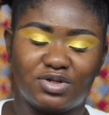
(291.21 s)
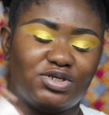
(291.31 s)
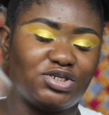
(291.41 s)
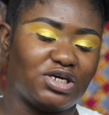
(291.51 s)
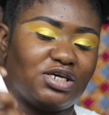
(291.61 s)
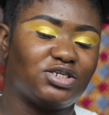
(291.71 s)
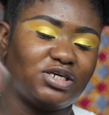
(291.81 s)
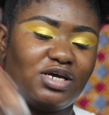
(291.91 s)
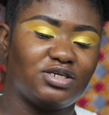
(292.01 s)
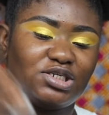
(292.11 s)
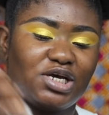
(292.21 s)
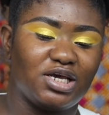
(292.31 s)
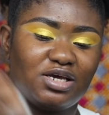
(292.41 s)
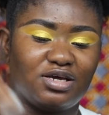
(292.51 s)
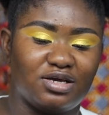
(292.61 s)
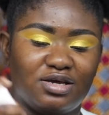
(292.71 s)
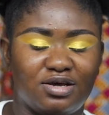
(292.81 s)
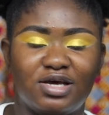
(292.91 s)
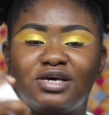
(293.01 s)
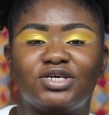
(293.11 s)
Shake, shake, shake.
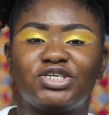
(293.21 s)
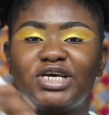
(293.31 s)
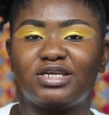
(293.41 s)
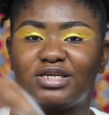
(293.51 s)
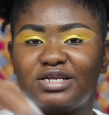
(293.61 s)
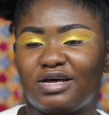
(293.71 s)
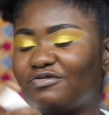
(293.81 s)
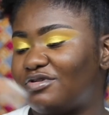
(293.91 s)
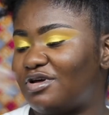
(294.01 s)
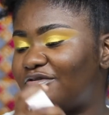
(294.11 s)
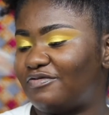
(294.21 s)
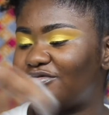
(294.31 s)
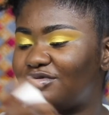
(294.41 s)
Shake the devil off.